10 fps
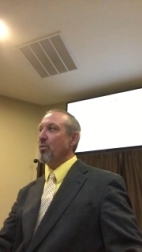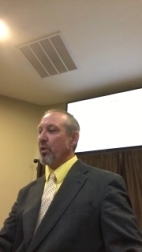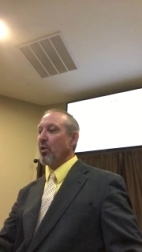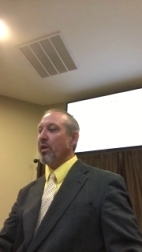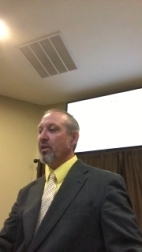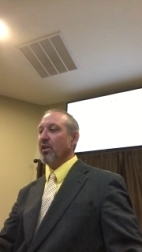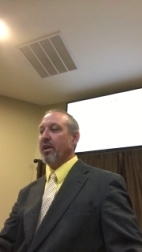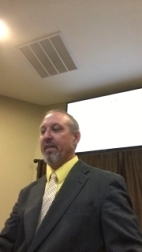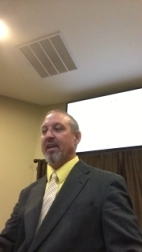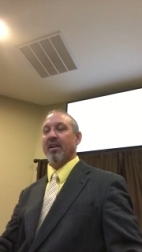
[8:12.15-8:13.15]
And we're going to
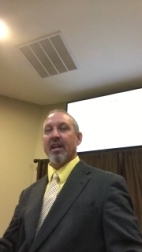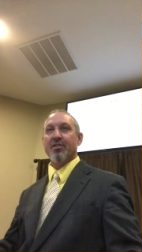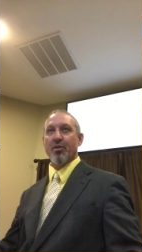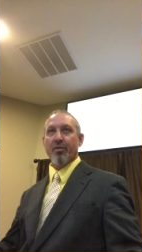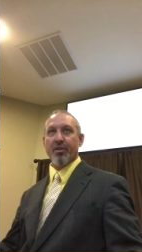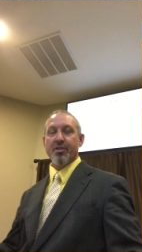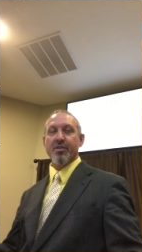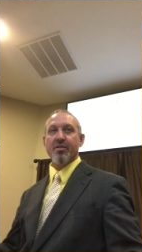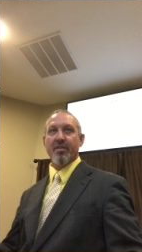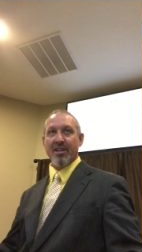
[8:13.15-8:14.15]
look at that in the next two
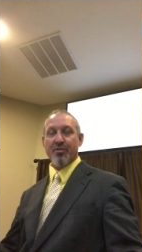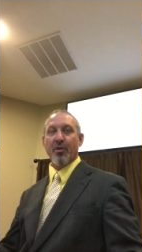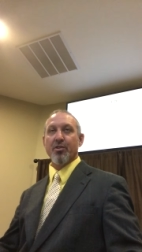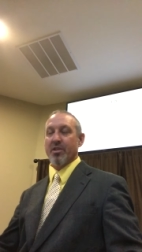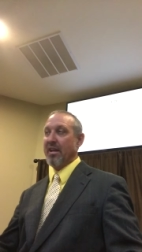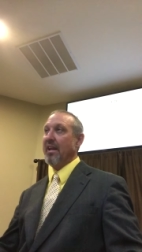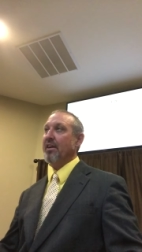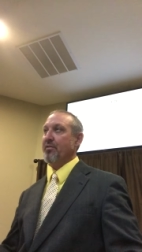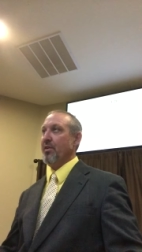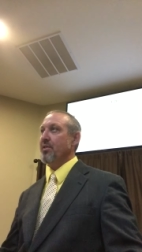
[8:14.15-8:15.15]
verses, this verse and the
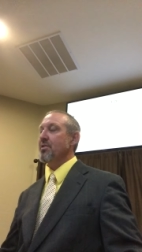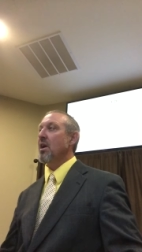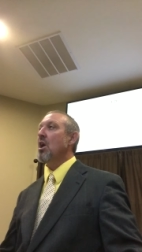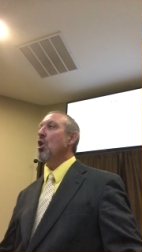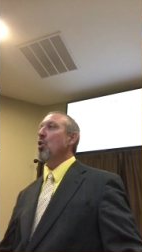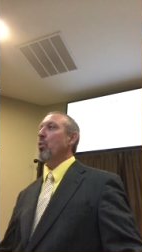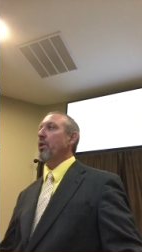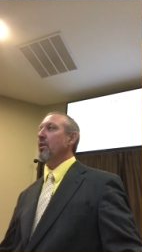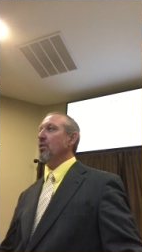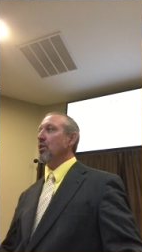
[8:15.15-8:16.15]
next verse.
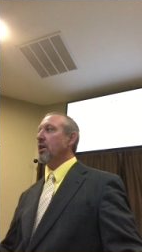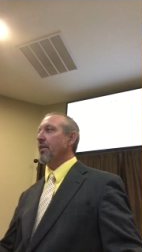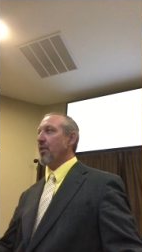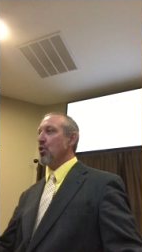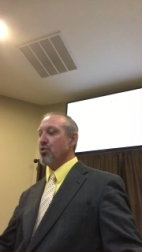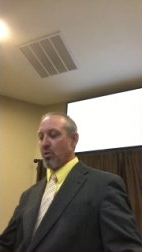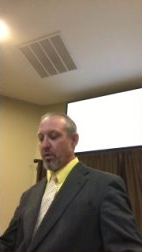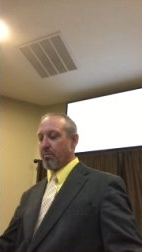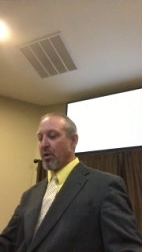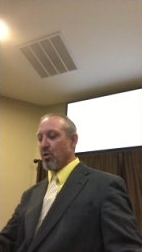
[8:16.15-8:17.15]
We're going to look at those who
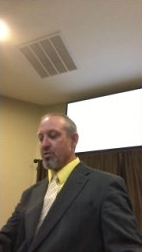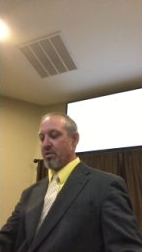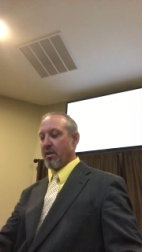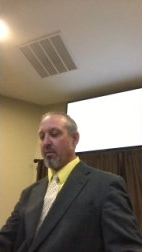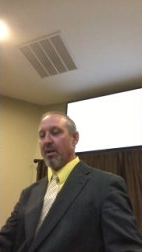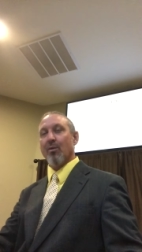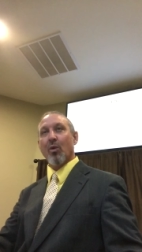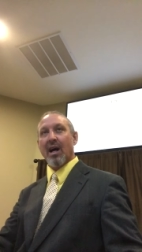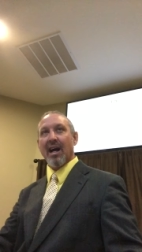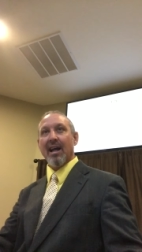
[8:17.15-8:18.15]
would oppose them and
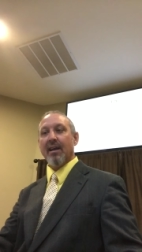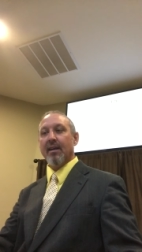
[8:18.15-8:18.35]
why.